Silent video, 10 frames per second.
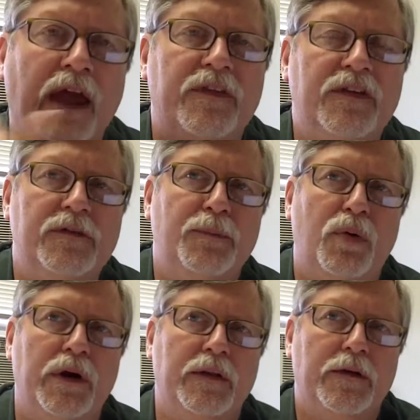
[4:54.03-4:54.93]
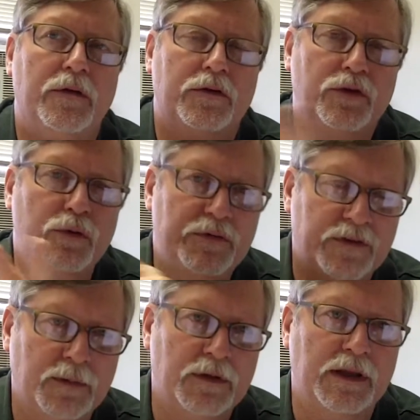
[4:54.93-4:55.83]
At this point, there are 2
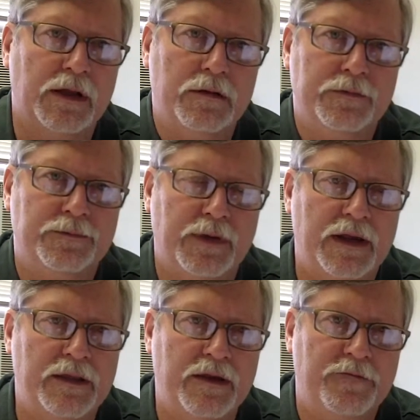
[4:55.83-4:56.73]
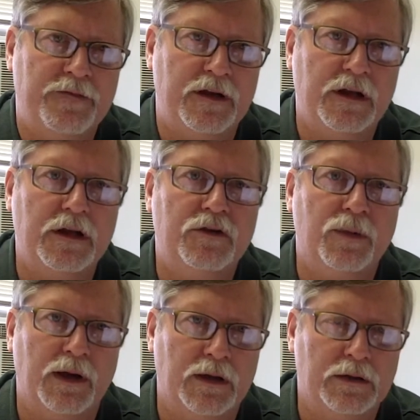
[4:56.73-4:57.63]
simulators, and they fit in a
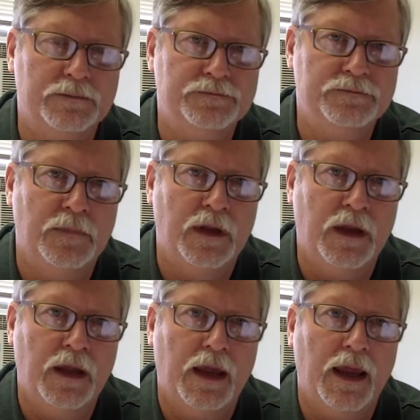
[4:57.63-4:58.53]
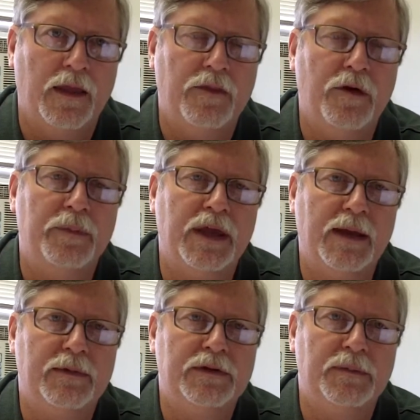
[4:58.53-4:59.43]
trailer. and they'll
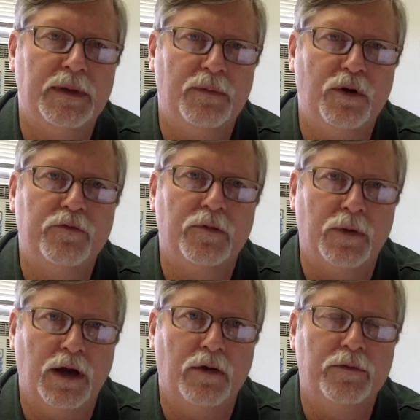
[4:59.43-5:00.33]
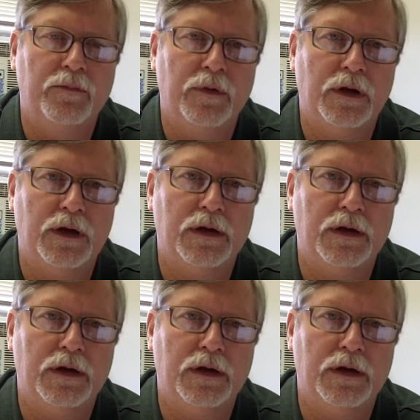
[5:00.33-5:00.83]
be able to be moved around